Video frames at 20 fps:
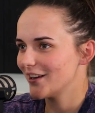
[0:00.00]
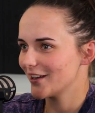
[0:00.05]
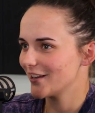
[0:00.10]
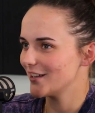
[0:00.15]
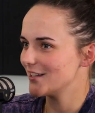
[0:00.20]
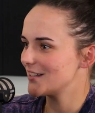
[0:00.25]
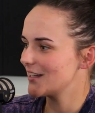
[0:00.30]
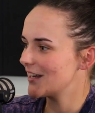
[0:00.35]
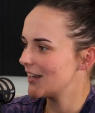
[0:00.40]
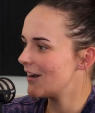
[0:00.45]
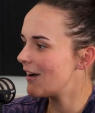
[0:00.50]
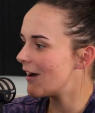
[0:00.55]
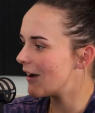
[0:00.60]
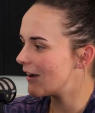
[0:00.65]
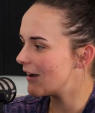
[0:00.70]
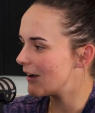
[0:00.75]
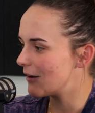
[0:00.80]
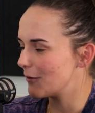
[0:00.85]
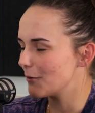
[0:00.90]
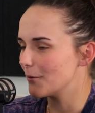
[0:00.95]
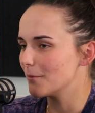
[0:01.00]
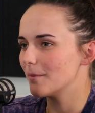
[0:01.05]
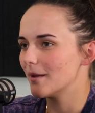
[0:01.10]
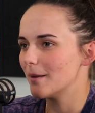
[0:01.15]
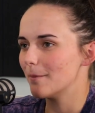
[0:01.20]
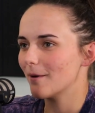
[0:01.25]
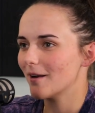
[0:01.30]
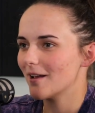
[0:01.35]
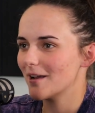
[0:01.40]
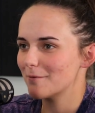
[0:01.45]
you say, oh, I'll
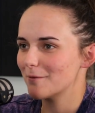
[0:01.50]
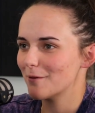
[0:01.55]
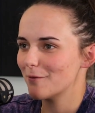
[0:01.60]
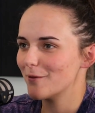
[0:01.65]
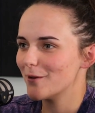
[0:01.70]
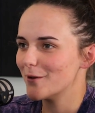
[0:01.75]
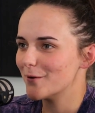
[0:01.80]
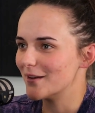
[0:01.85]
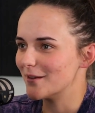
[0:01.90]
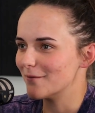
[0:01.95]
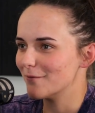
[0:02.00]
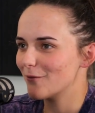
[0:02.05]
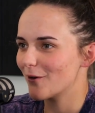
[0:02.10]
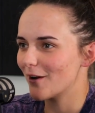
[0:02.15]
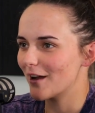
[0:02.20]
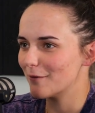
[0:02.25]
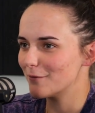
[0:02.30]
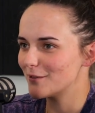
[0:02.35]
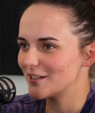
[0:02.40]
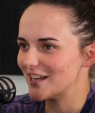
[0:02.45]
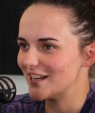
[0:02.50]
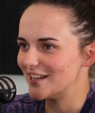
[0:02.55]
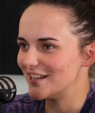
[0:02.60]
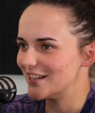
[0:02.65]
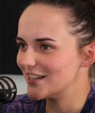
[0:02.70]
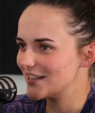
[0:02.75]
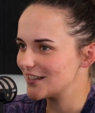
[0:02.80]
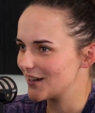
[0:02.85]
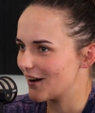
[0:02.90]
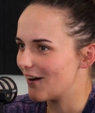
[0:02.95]
be playing with you in 5-10
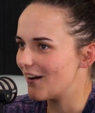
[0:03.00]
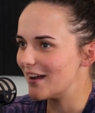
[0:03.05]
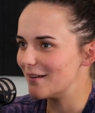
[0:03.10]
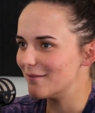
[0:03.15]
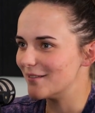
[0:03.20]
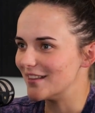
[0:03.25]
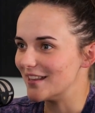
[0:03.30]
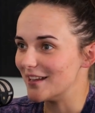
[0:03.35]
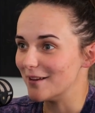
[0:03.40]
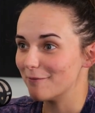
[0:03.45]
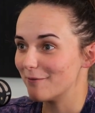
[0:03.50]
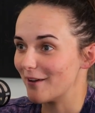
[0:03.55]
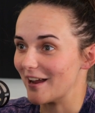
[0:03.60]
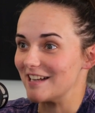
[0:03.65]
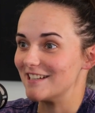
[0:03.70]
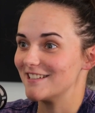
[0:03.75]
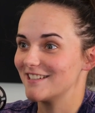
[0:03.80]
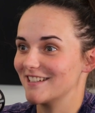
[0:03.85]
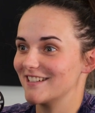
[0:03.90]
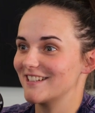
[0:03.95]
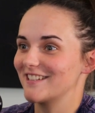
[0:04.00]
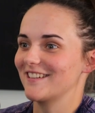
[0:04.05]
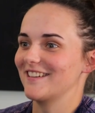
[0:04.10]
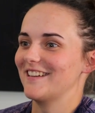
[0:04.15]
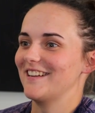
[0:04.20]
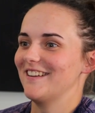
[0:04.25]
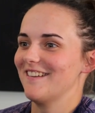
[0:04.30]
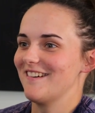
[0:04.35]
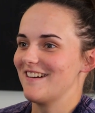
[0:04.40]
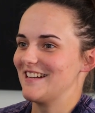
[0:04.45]
years' time, and their face just
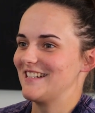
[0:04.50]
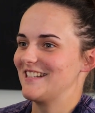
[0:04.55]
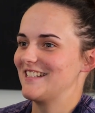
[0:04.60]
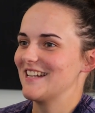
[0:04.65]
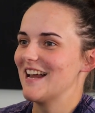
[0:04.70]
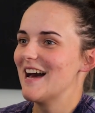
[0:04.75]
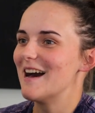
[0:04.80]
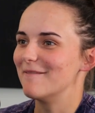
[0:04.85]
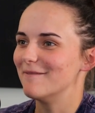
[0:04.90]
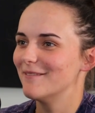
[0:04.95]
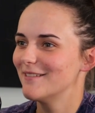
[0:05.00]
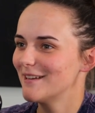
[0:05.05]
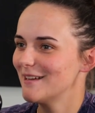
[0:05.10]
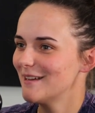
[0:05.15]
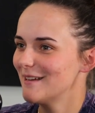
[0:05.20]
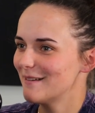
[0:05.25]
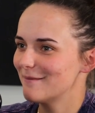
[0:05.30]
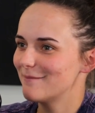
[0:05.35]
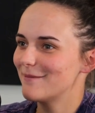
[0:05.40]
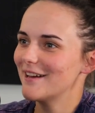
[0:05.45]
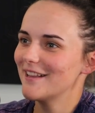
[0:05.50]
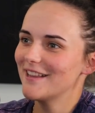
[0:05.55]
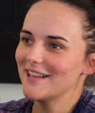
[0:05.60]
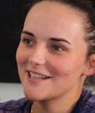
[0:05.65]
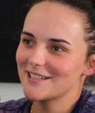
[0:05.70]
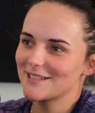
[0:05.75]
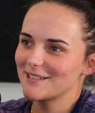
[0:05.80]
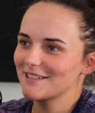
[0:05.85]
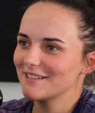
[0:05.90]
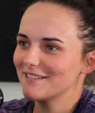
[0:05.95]
like lights up. Yeah. But
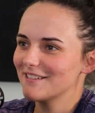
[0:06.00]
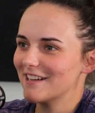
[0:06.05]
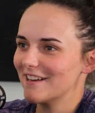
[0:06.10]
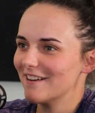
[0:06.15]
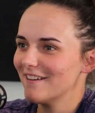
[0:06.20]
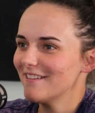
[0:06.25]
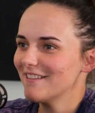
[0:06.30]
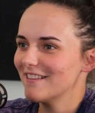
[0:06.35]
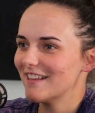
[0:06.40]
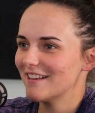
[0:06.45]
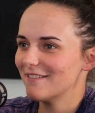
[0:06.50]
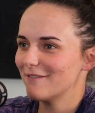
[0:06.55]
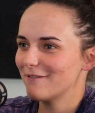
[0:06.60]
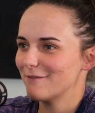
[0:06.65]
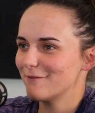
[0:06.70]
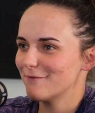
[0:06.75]
that's, you know,